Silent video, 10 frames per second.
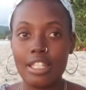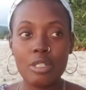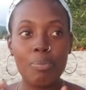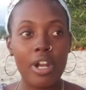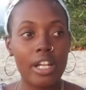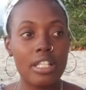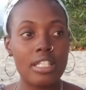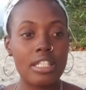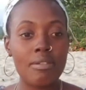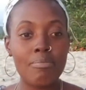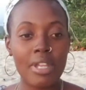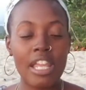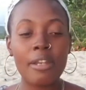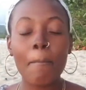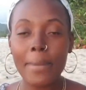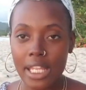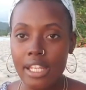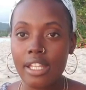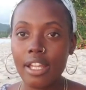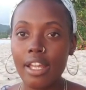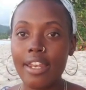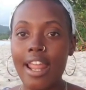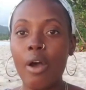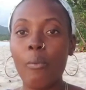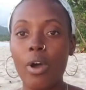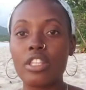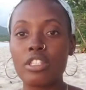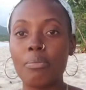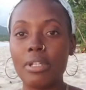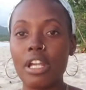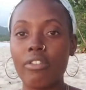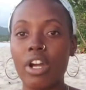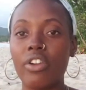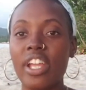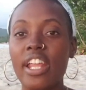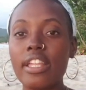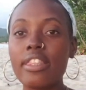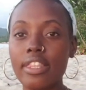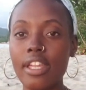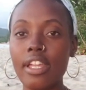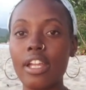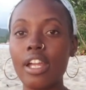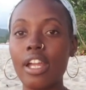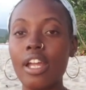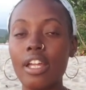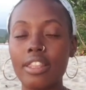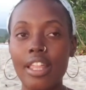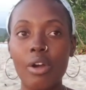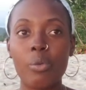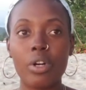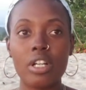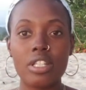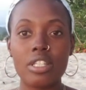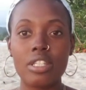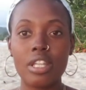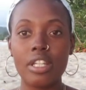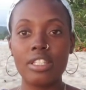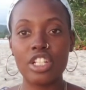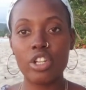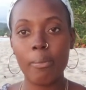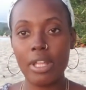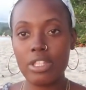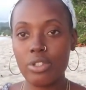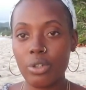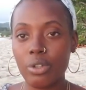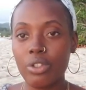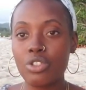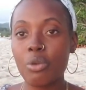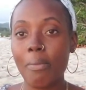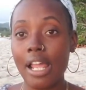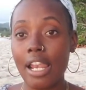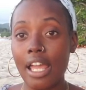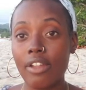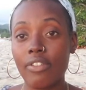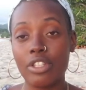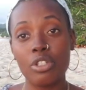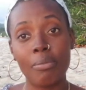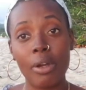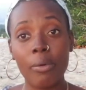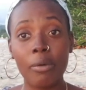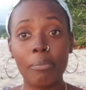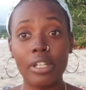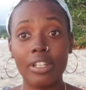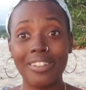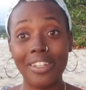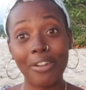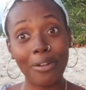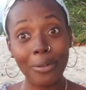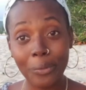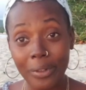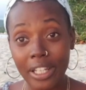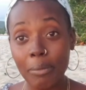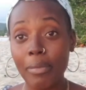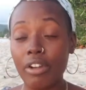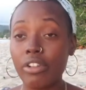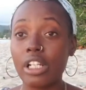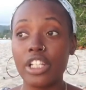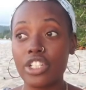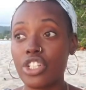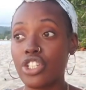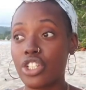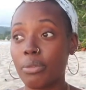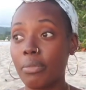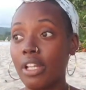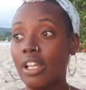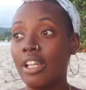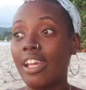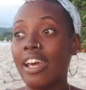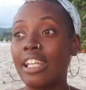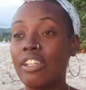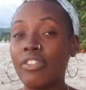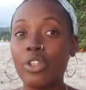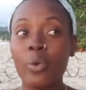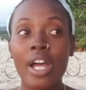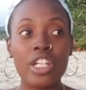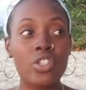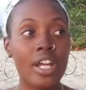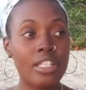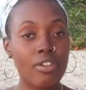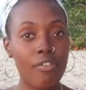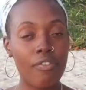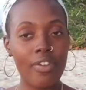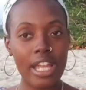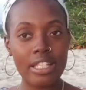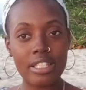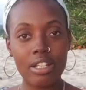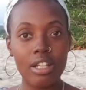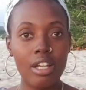this pregnancy made me not want to be around anything that was detrimental to my life and to my well-being, including my relationship. And even though I tried to fight